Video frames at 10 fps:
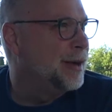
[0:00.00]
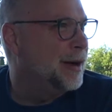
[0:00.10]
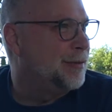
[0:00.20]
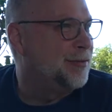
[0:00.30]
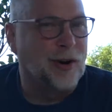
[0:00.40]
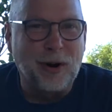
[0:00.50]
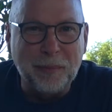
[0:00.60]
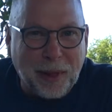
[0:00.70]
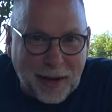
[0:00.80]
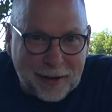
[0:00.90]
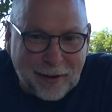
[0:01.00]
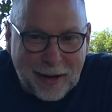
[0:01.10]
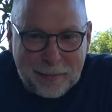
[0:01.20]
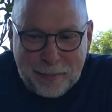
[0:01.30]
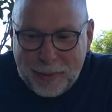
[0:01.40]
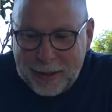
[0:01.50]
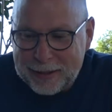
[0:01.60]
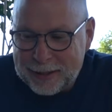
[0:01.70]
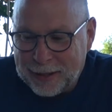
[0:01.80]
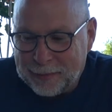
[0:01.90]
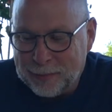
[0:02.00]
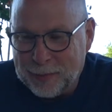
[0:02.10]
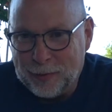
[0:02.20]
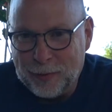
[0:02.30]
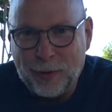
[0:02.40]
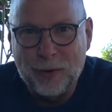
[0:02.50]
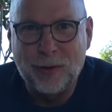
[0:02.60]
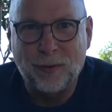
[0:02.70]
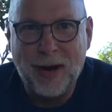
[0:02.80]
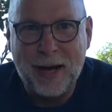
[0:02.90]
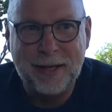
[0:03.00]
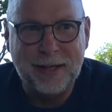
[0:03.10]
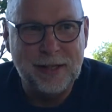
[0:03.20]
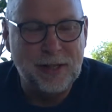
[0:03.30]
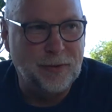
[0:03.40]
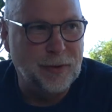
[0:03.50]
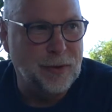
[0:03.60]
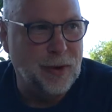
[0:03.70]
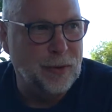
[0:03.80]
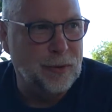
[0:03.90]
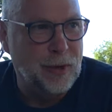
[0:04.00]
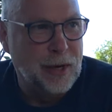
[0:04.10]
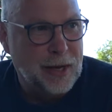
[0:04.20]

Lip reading: farmland, right? But if you go to the Rockies, if you go